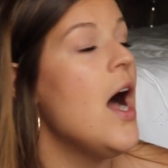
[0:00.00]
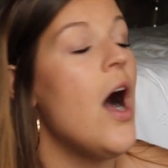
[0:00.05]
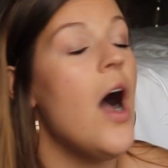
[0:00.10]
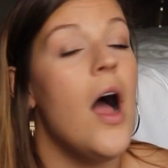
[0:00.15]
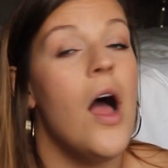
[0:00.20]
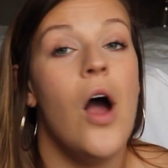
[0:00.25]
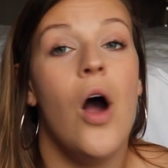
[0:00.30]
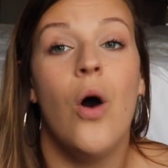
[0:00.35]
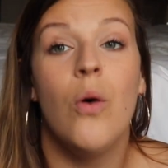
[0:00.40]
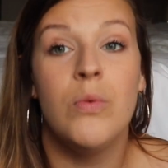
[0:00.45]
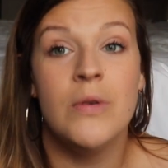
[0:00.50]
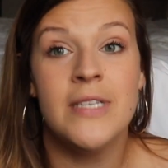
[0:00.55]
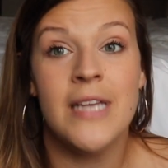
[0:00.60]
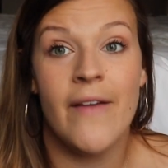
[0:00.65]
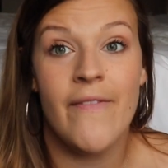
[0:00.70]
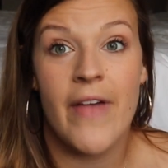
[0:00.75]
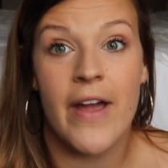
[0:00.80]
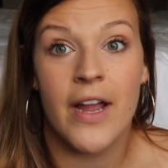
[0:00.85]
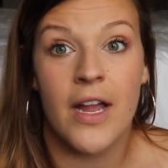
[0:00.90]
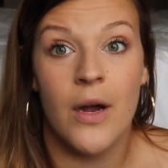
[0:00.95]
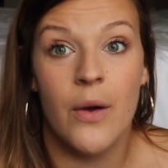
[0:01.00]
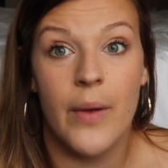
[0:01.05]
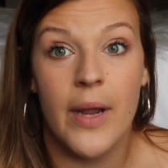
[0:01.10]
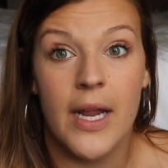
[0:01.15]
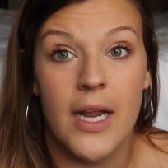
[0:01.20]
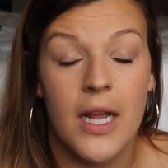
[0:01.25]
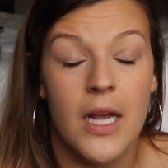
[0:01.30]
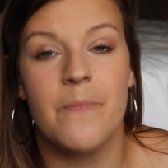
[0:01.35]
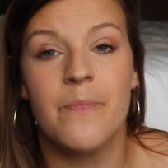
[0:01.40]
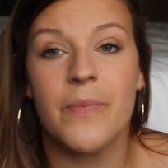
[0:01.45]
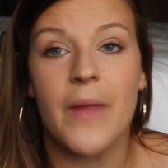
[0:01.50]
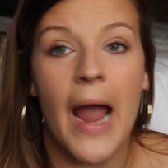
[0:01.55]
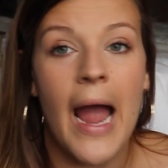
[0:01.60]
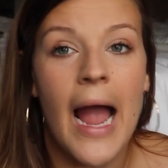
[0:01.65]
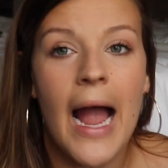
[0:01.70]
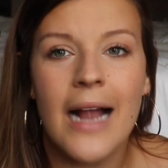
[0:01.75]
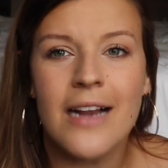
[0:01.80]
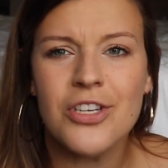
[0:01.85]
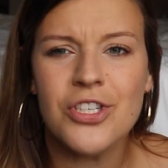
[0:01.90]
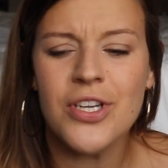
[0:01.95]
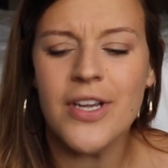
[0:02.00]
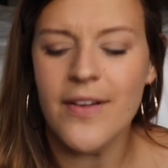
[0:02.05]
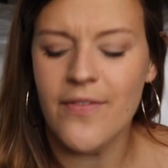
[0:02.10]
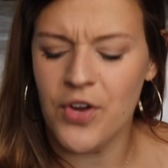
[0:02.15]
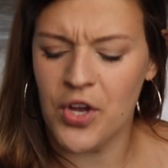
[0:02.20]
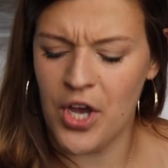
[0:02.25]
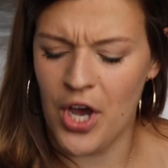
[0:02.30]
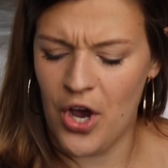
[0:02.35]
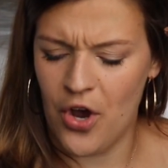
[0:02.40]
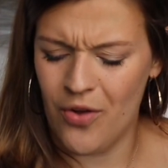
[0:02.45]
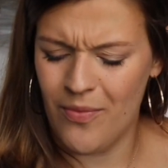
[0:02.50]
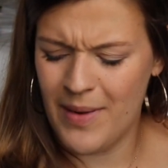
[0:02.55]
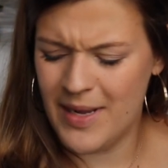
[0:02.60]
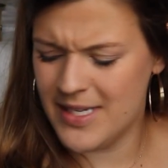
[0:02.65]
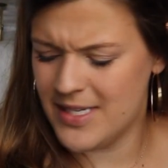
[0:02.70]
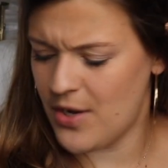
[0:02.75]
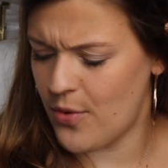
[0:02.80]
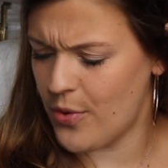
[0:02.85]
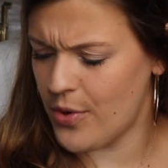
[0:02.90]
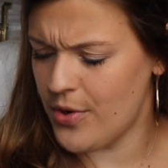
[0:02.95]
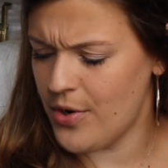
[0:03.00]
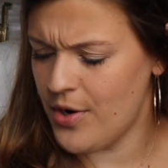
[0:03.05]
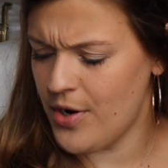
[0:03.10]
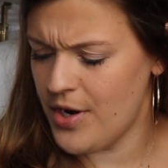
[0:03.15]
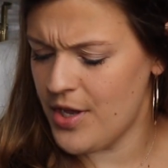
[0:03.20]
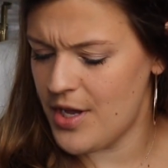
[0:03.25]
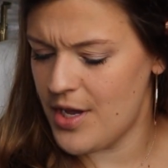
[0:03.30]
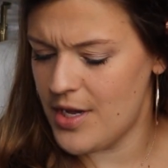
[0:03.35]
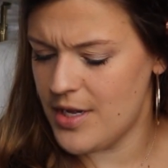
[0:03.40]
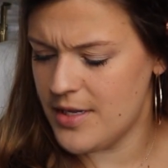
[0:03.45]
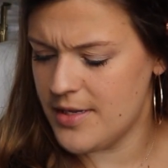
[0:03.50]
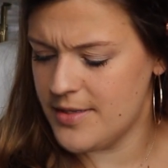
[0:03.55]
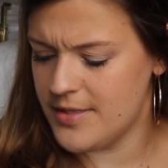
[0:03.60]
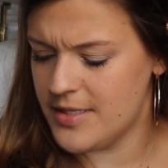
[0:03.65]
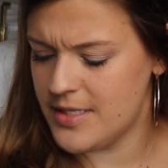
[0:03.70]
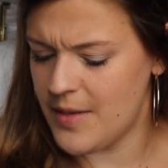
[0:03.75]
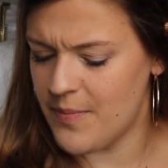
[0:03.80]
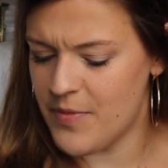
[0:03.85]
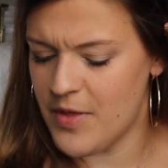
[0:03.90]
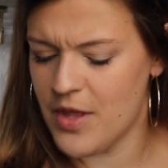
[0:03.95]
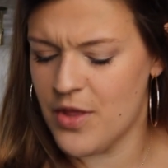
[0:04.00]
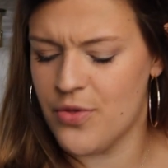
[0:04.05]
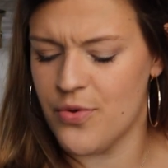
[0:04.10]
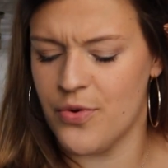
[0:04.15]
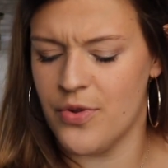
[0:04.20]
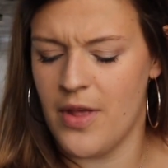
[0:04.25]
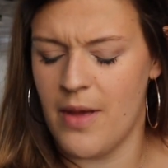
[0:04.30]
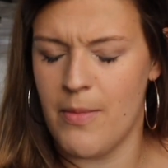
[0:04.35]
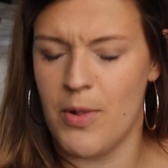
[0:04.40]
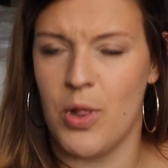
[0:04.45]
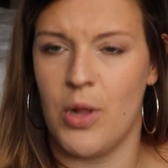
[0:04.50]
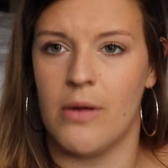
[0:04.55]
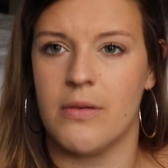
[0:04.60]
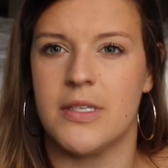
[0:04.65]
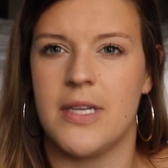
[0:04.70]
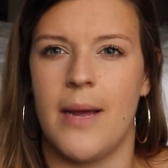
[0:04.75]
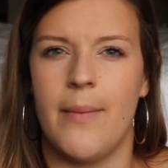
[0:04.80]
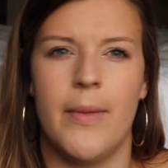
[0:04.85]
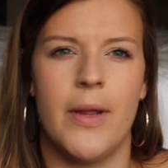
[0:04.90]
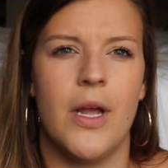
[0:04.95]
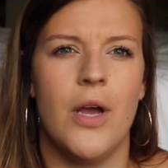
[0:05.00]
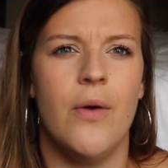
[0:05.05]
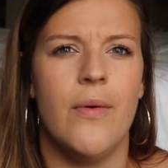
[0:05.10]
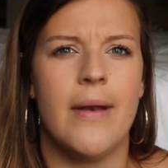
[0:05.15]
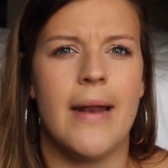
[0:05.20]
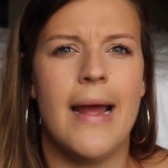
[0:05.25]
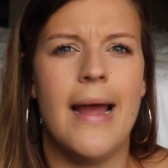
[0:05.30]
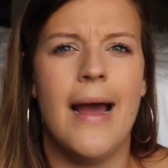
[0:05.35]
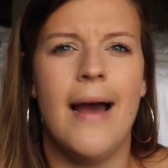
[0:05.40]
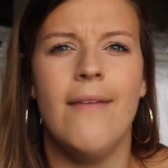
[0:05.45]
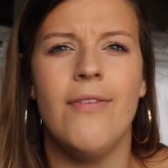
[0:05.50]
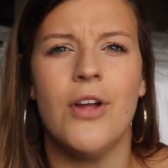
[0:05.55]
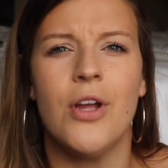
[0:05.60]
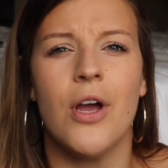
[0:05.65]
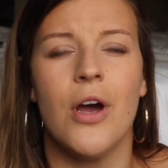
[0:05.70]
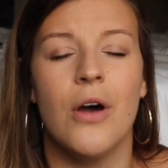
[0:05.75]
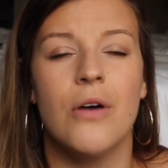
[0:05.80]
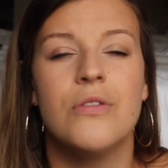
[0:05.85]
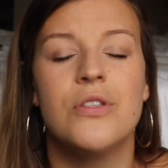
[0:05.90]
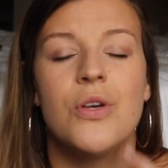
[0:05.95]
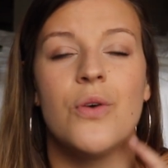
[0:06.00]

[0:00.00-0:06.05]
I always have that going. I actually have a code because I ordered something through them a long time ago, and I have a code.